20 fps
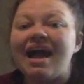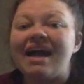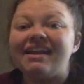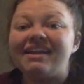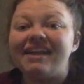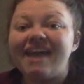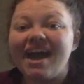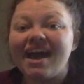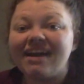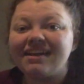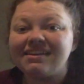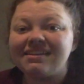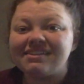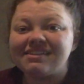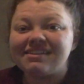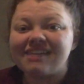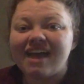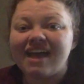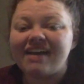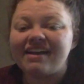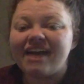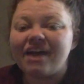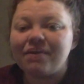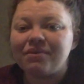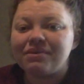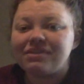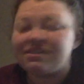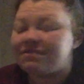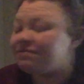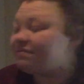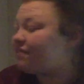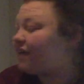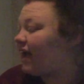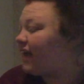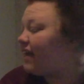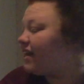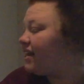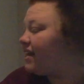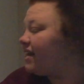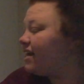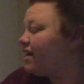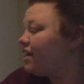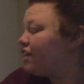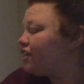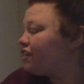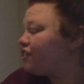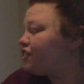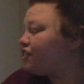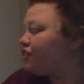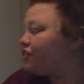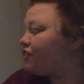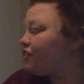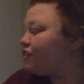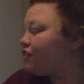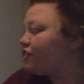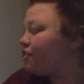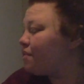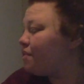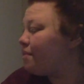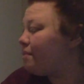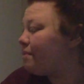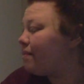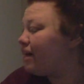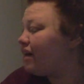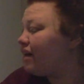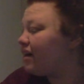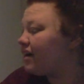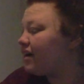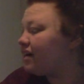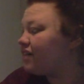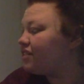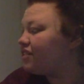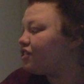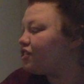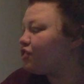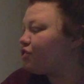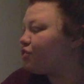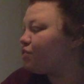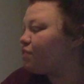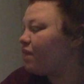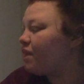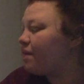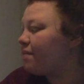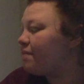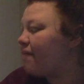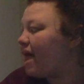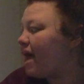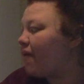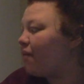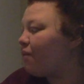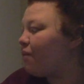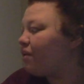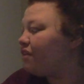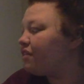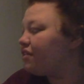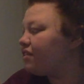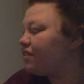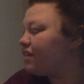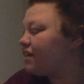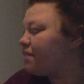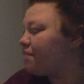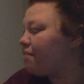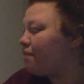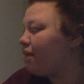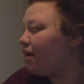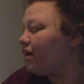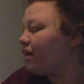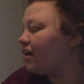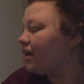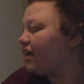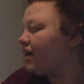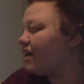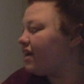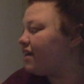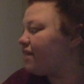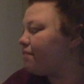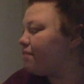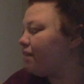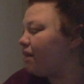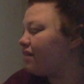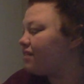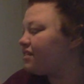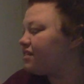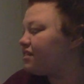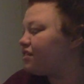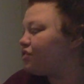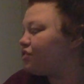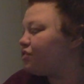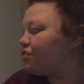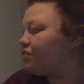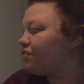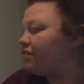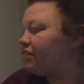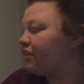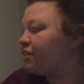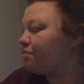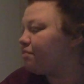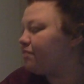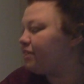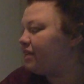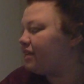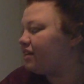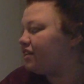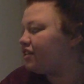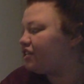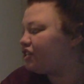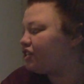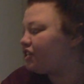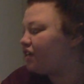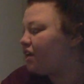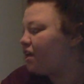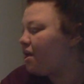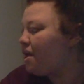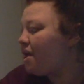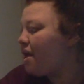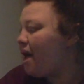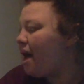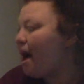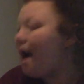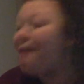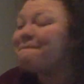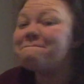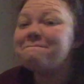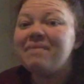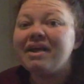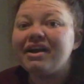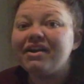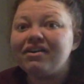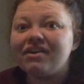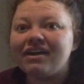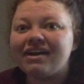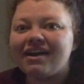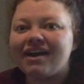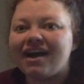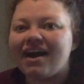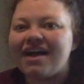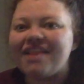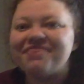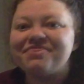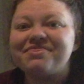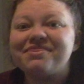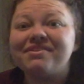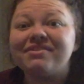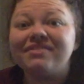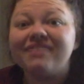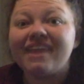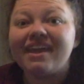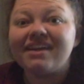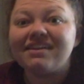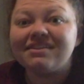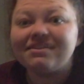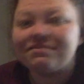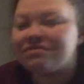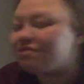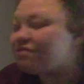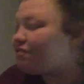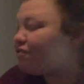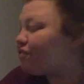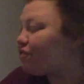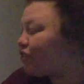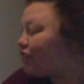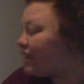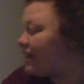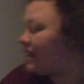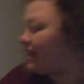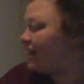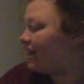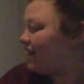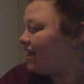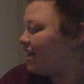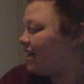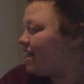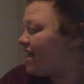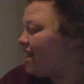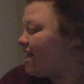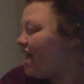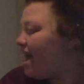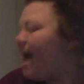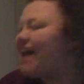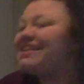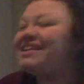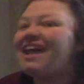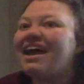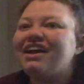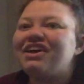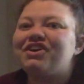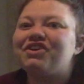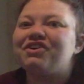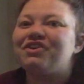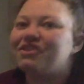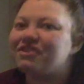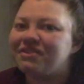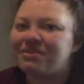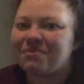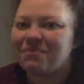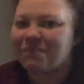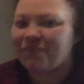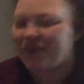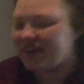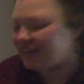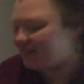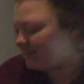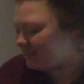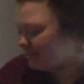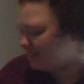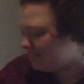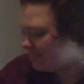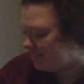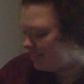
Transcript: Next, Annette was invited to America to swim at Wonderland Park in Boston's Revere Beach. America, the land of the free. Annette couldn't wait.